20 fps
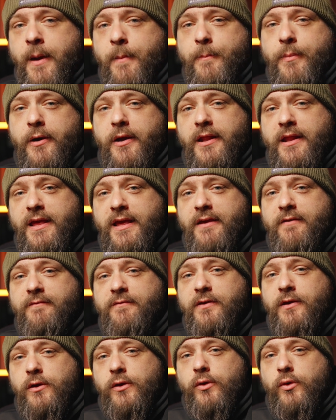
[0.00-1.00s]
But
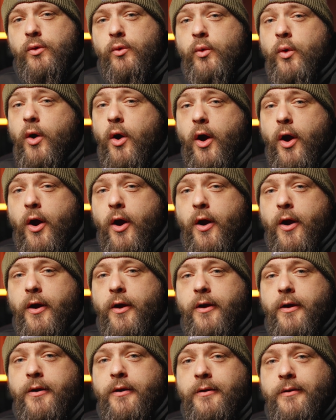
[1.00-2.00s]
if you
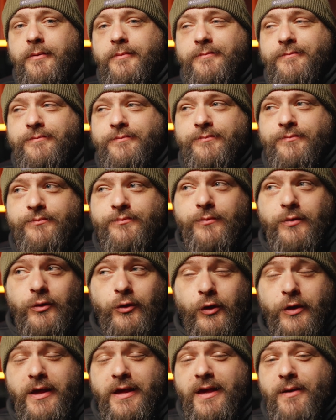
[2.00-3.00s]
are
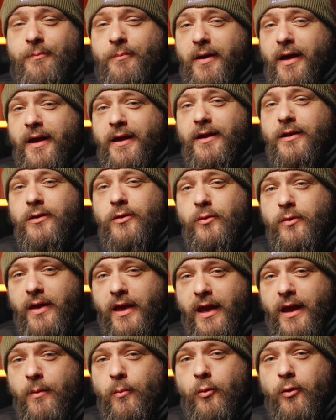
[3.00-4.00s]
looking at buying a new
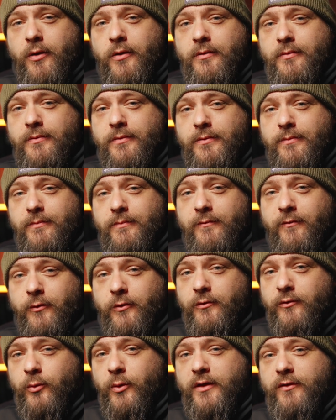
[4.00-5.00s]
camera
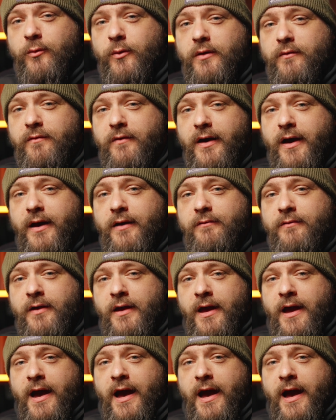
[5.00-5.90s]
for 2025,